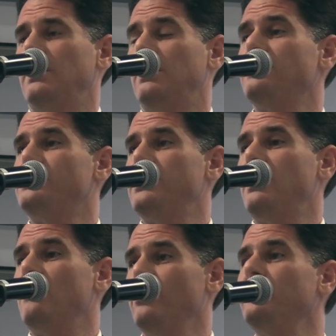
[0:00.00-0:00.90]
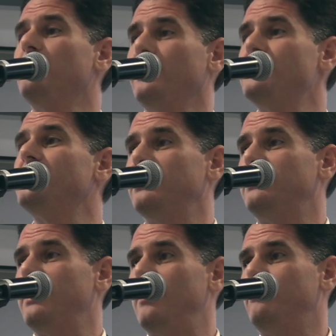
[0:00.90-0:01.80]
And I say, I really
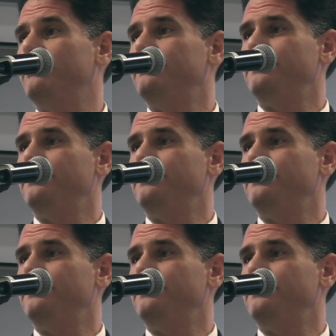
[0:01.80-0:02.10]
appreciate that.